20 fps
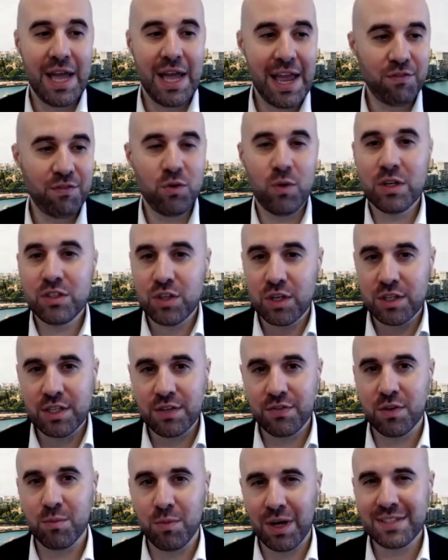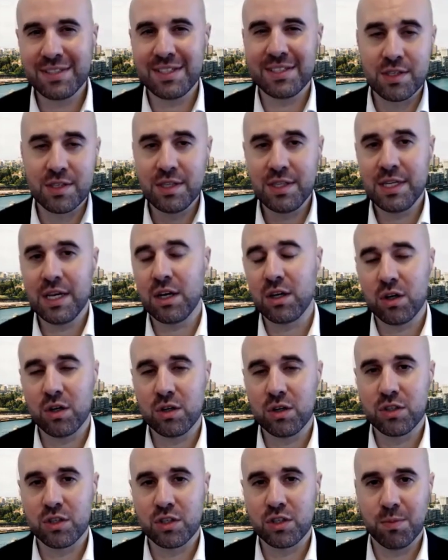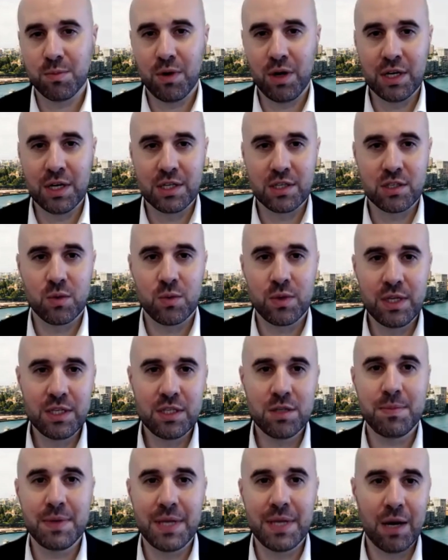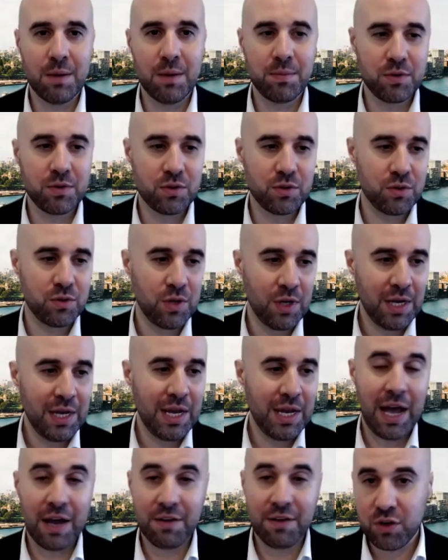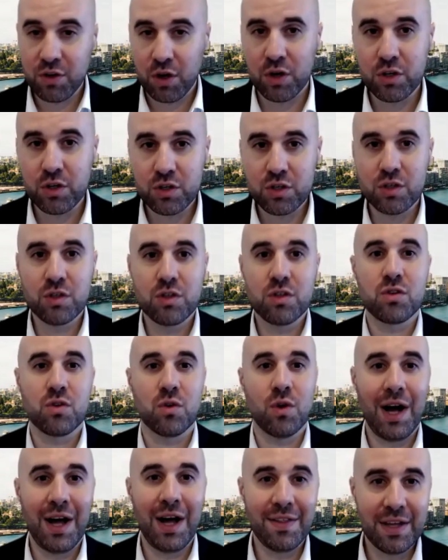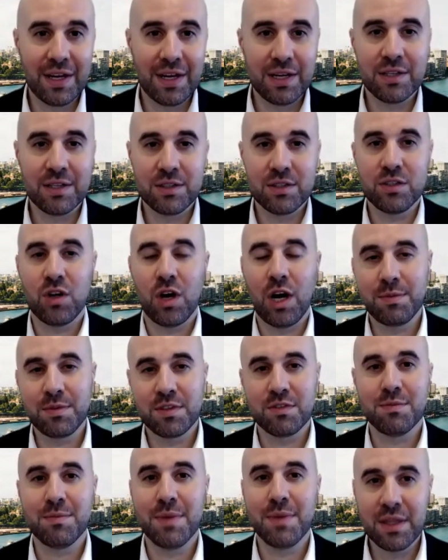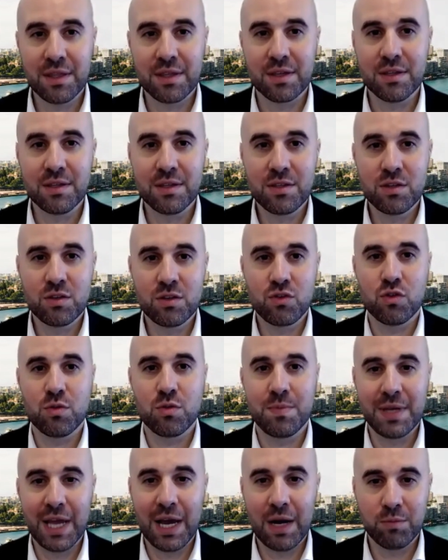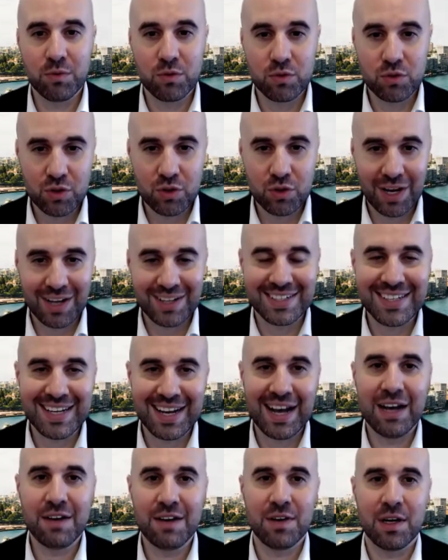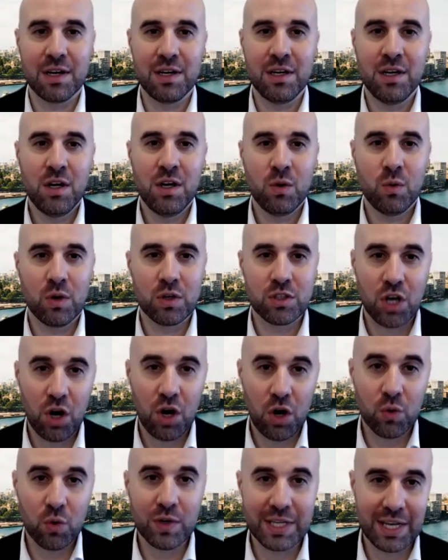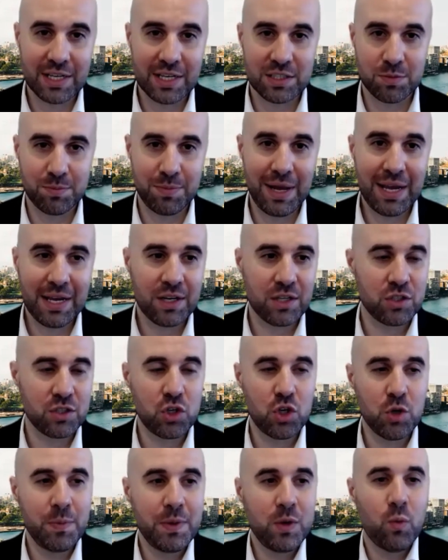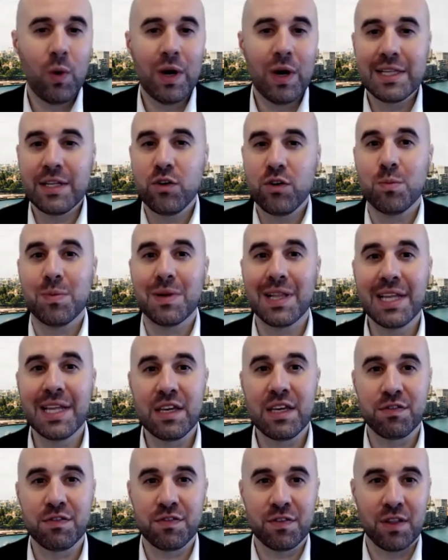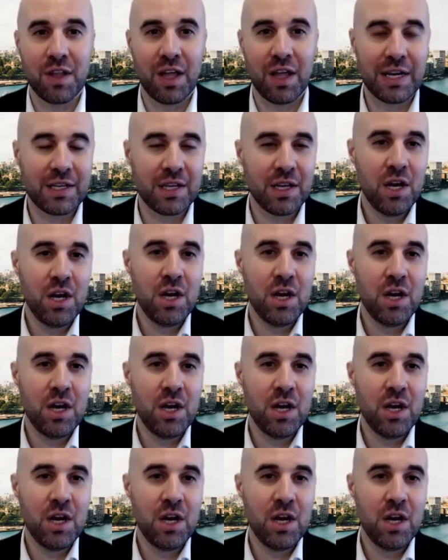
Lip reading: everyone's got a different mindset. It's in the unconscious mind. So we need to be able to have coaches or other types of methods to be able to uncover what's holding us back. Because it could be one little belief, like,